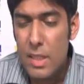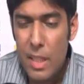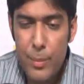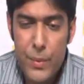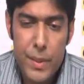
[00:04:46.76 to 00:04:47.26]

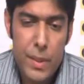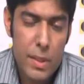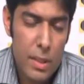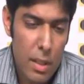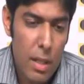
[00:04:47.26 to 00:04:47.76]

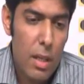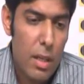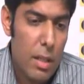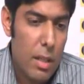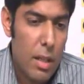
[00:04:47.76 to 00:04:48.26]
steps
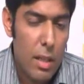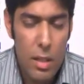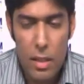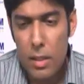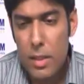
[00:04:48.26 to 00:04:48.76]

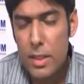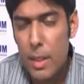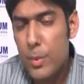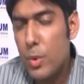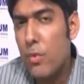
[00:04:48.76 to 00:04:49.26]
uh,
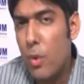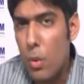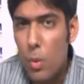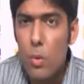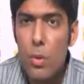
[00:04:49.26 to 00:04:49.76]
steps to
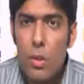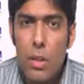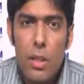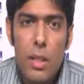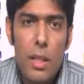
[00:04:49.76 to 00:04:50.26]
follow
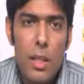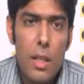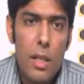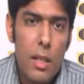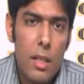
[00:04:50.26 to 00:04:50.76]

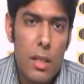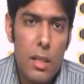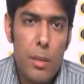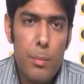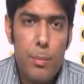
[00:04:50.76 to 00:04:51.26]

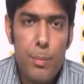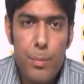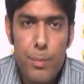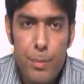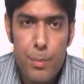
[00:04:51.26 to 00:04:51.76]
uh,
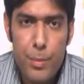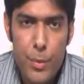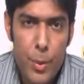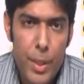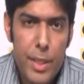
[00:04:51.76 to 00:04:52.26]

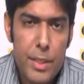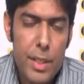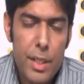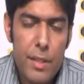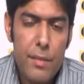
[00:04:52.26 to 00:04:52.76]
routine
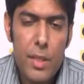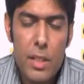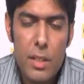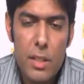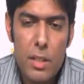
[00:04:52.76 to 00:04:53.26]
study
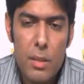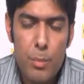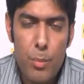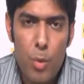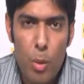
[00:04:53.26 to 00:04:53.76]
with uh,
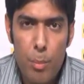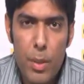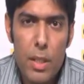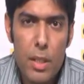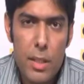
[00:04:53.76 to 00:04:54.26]

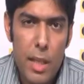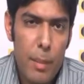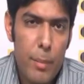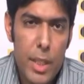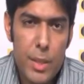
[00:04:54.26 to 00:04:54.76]
proper
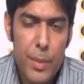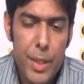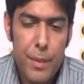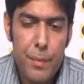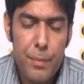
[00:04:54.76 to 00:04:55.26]
time
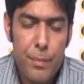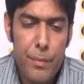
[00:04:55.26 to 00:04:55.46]
management